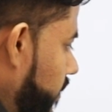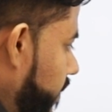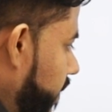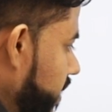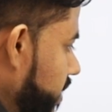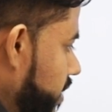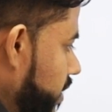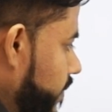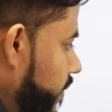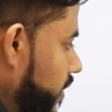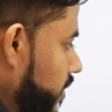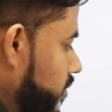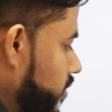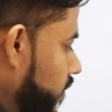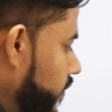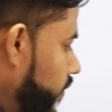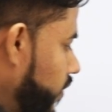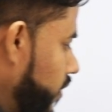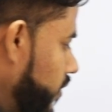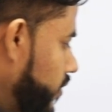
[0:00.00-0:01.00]
principles
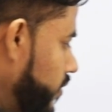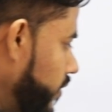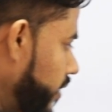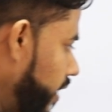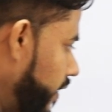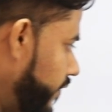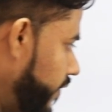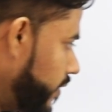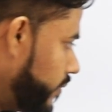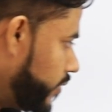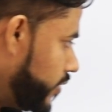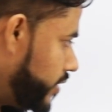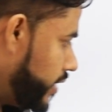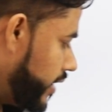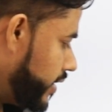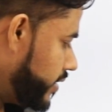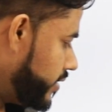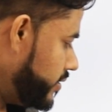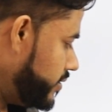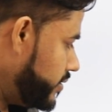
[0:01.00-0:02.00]
of orthographic
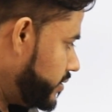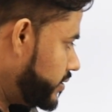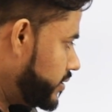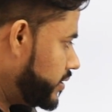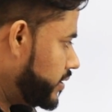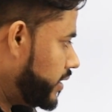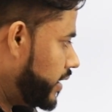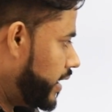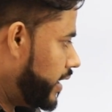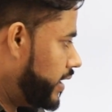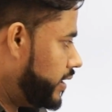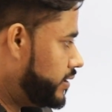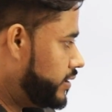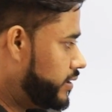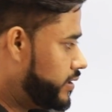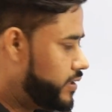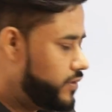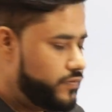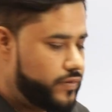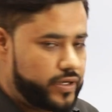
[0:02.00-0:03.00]
projections and the
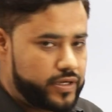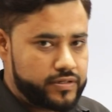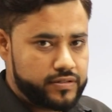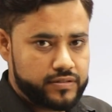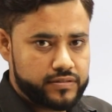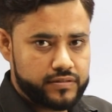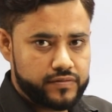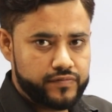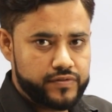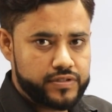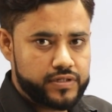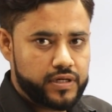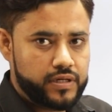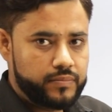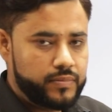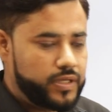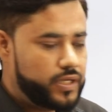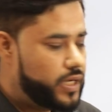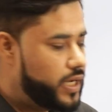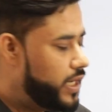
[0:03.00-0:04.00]
conventions, which are
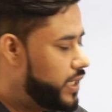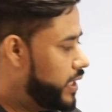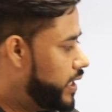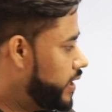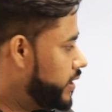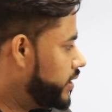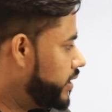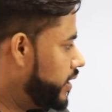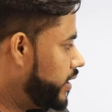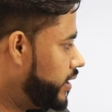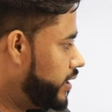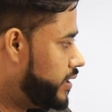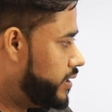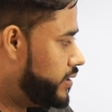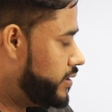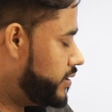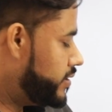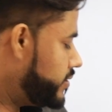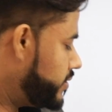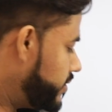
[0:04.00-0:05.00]
being highlighted here
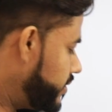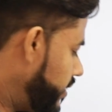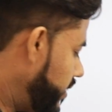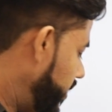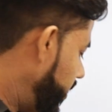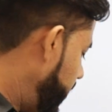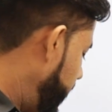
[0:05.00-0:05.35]
in this